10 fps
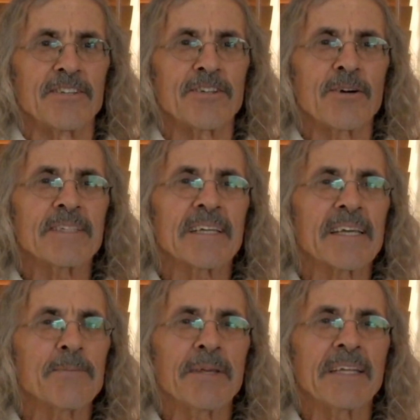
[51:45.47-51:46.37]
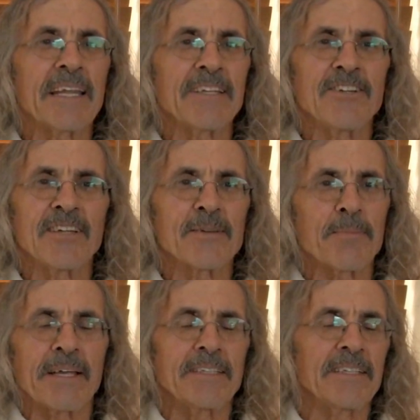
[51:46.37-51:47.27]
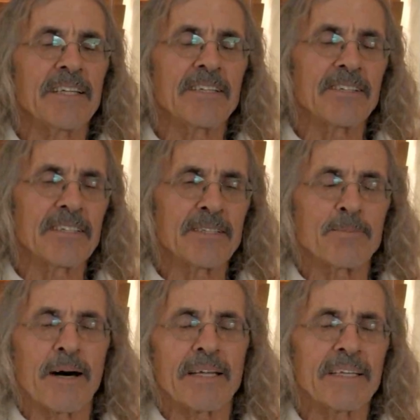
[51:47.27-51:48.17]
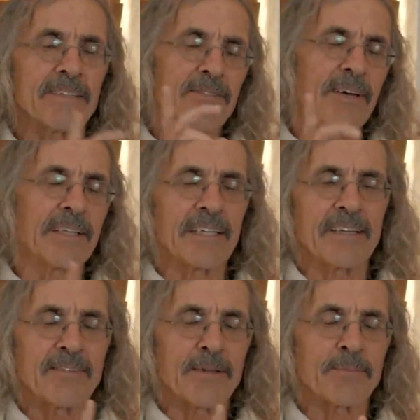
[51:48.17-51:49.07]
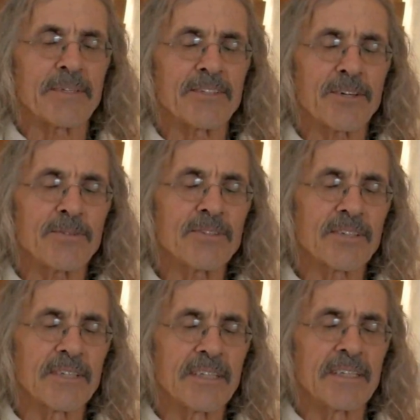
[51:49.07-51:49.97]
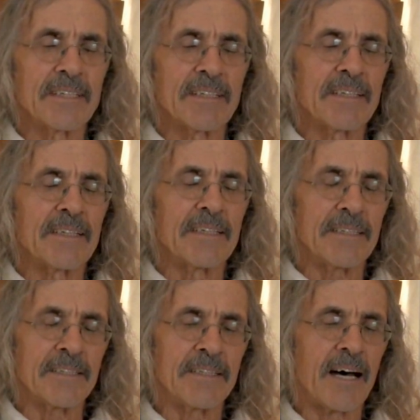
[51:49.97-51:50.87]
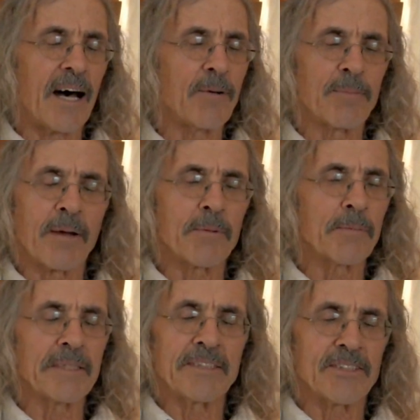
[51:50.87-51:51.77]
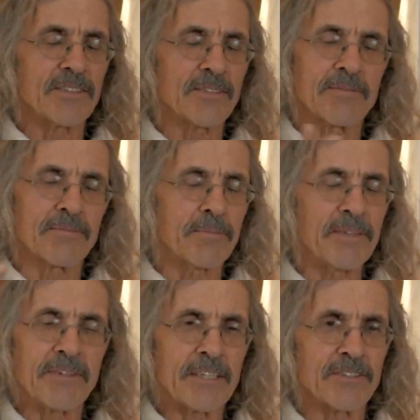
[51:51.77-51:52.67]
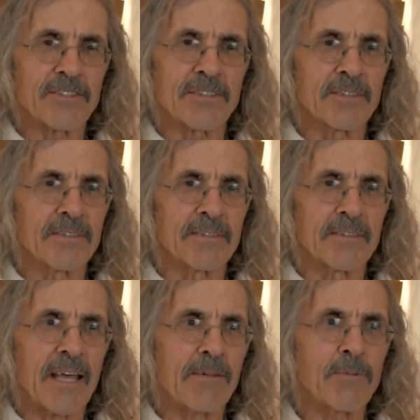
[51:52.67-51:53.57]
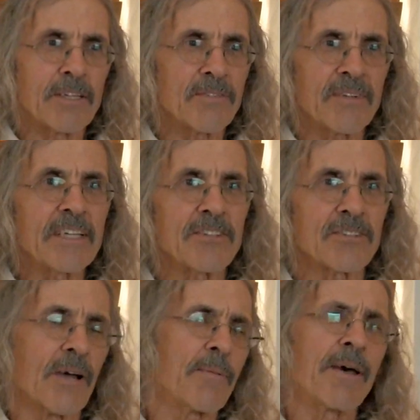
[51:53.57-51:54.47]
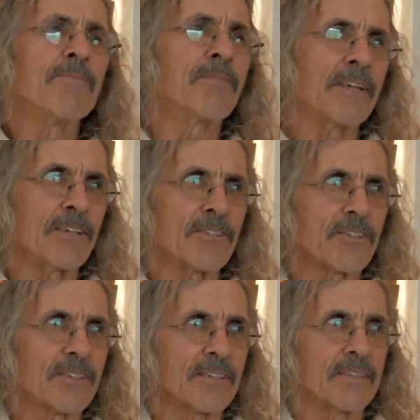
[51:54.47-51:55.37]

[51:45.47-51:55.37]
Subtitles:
So it can be an Indian companion until this body has finally given up its ghost. I'll probably just be finished. And what is finished? I'm finished.